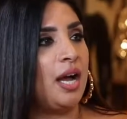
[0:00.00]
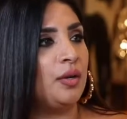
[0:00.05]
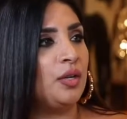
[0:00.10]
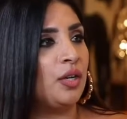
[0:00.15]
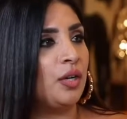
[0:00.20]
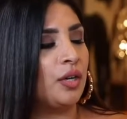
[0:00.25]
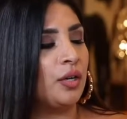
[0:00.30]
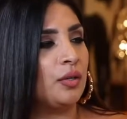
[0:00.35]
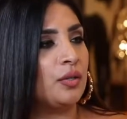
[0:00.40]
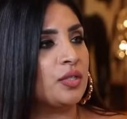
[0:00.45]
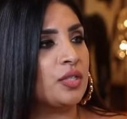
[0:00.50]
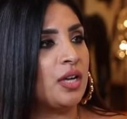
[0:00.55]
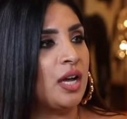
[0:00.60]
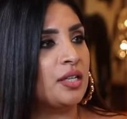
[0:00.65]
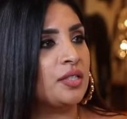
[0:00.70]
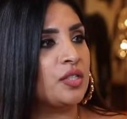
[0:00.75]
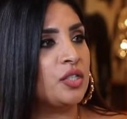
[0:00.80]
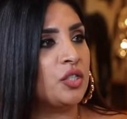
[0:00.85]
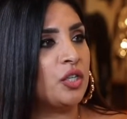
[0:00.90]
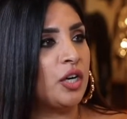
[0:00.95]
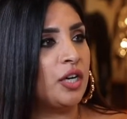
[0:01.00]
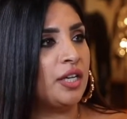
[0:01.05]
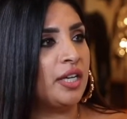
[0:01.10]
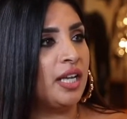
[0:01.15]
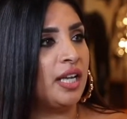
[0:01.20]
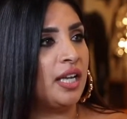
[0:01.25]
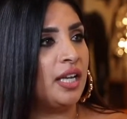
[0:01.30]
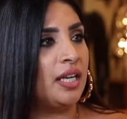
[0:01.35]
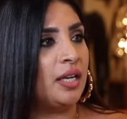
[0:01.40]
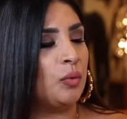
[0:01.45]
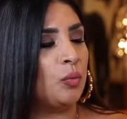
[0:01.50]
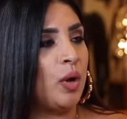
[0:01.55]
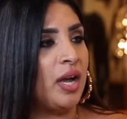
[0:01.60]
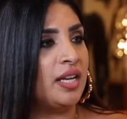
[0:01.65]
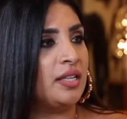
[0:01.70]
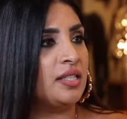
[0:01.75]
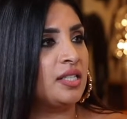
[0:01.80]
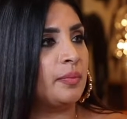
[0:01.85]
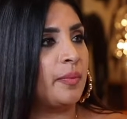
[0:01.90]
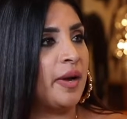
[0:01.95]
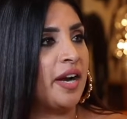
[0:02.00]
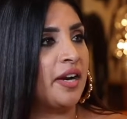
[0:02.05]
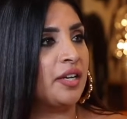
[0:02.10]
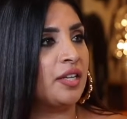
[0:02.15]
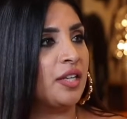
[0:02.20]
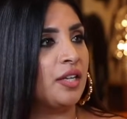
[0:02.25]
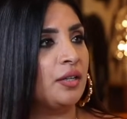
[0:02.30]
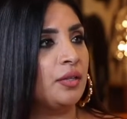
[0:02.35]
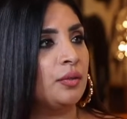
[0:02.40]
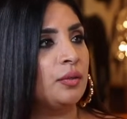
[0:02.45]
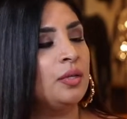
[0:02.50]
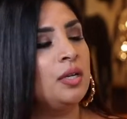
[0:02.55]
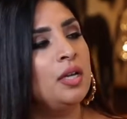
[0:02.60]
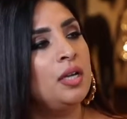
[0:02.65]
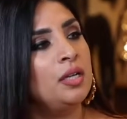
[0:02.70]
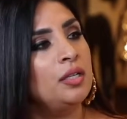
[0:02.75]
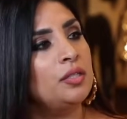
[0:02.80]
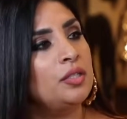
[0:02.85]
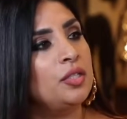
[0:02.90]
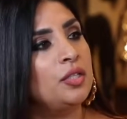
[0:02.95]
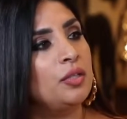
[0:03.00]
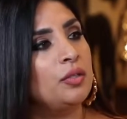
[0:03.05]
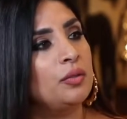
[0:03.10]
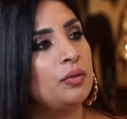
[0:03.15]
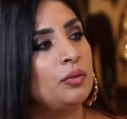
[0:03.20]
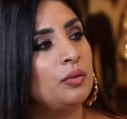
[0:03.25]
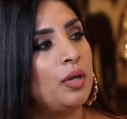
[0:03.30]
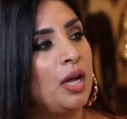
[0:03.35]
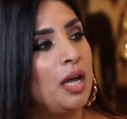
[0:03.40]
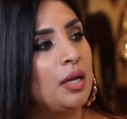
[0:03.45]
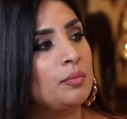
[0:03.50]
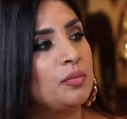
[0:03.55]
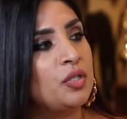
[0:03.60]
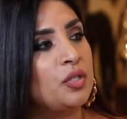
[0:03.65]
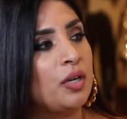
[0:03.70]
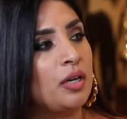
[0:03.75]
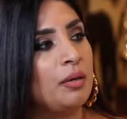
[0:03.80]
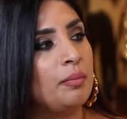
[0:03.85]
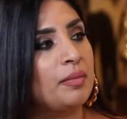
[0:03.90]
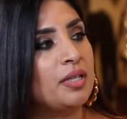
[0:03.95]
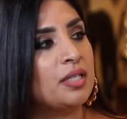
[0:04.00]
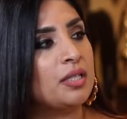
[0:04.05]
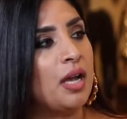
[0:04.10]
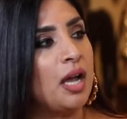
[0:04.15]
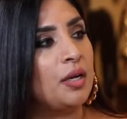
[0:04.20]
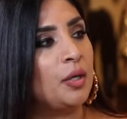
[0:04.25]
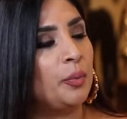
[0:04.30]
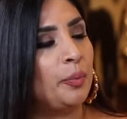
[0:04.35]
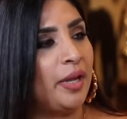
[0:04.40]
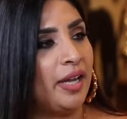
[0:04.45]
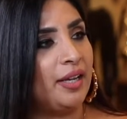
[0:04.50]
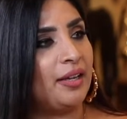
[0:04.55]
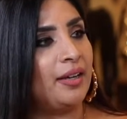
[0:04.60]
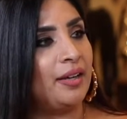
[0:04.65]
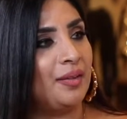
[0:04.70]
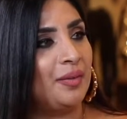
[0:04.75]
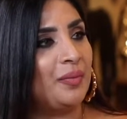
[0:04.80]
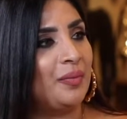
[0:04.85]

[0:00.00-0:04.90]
how you girls got started and what inspired you to start Moscato Pink.